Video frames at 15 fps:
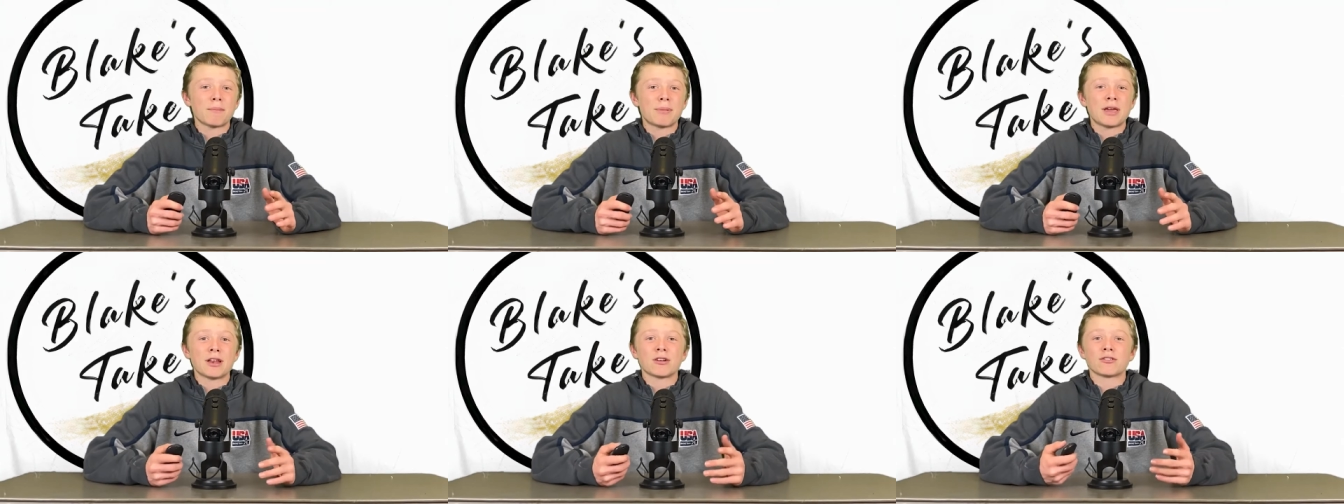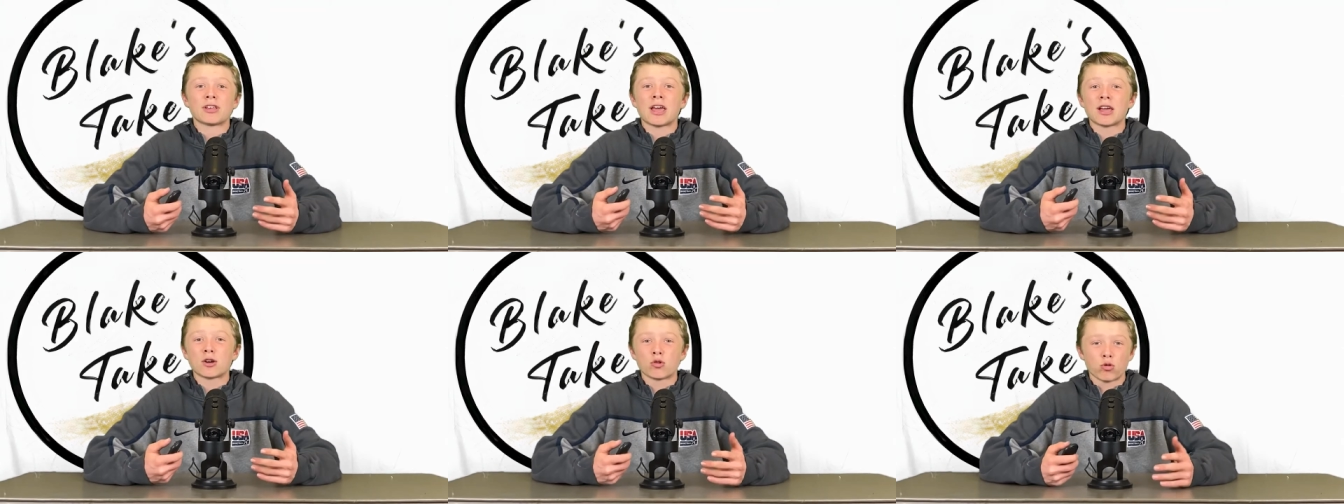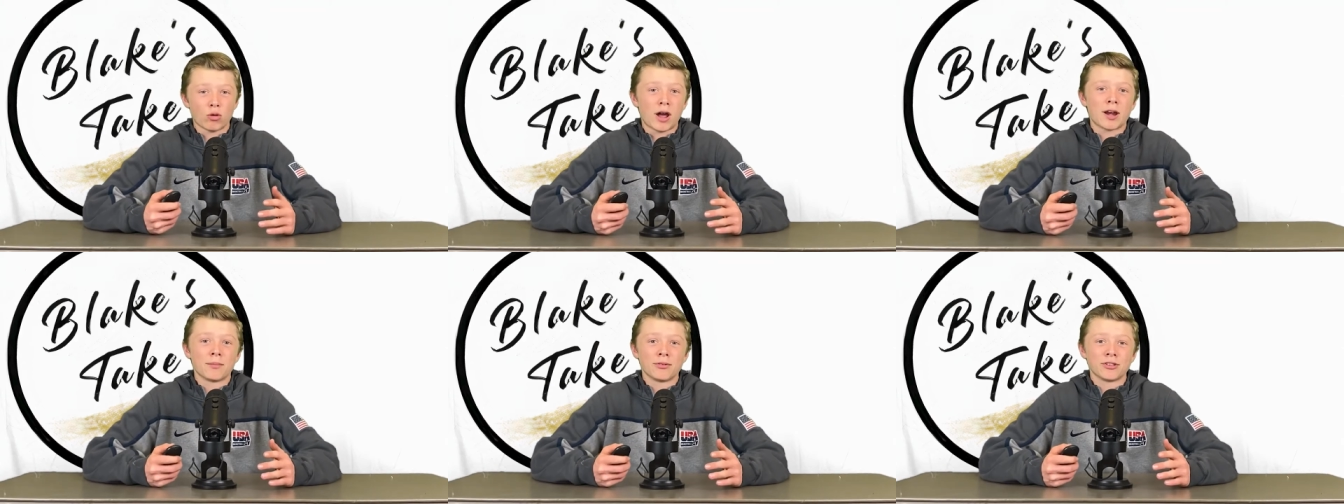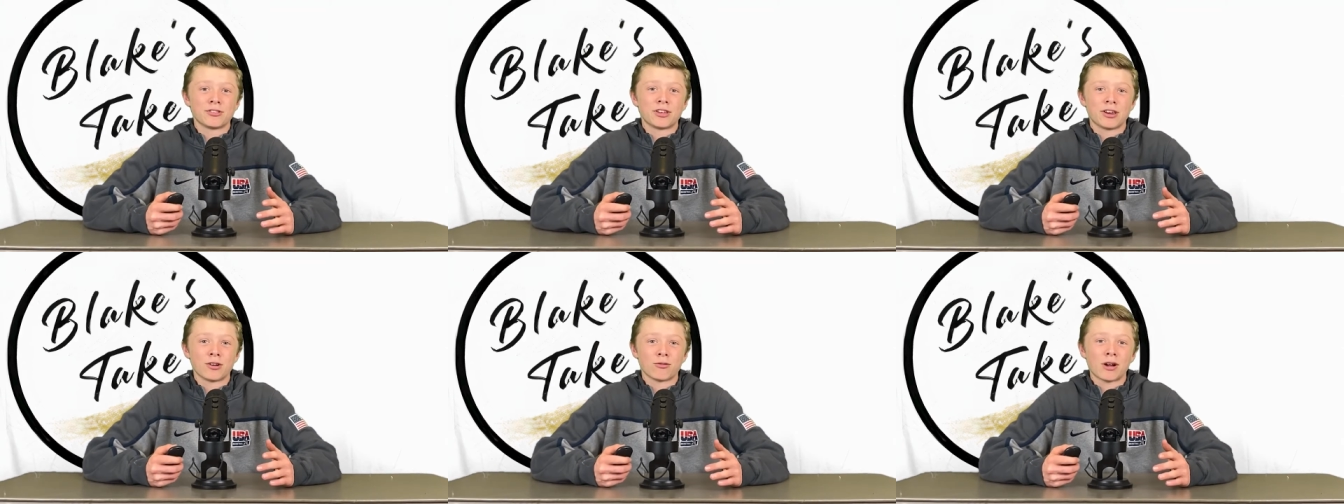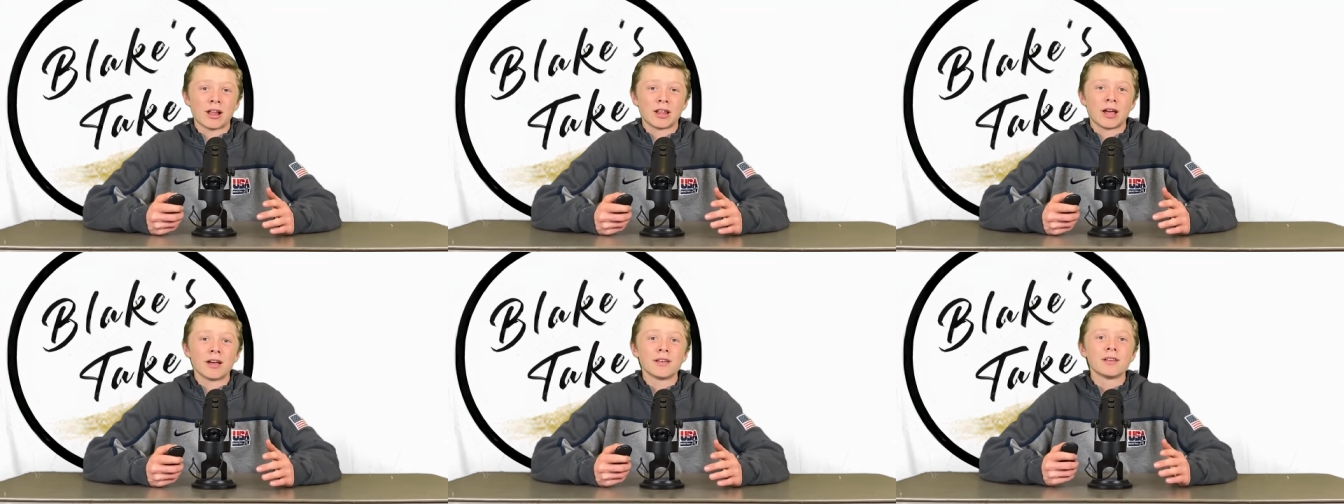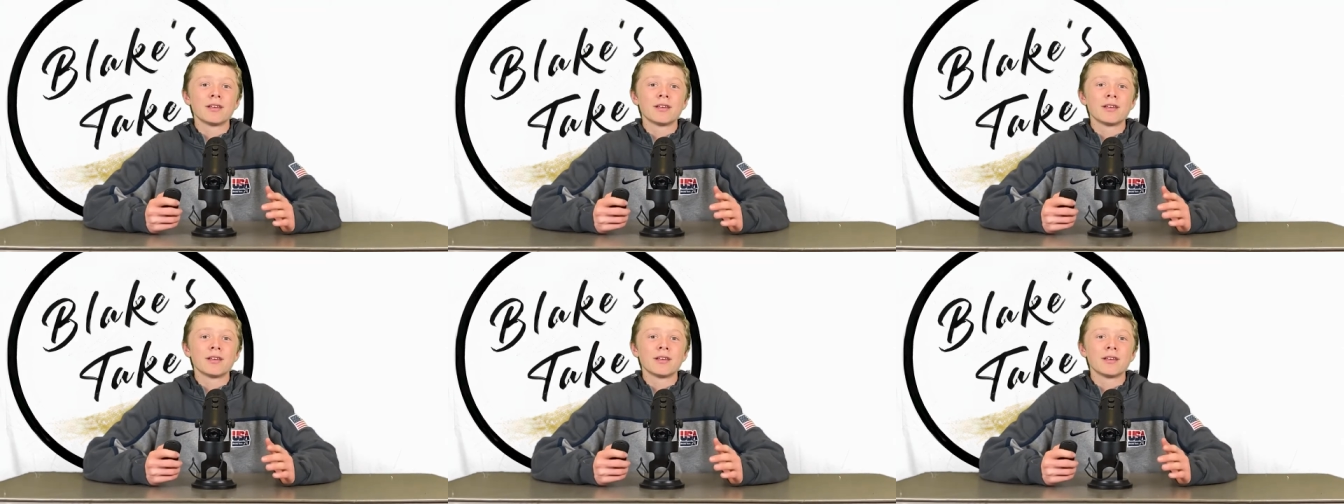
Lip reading: Peter's incredible Cinderella.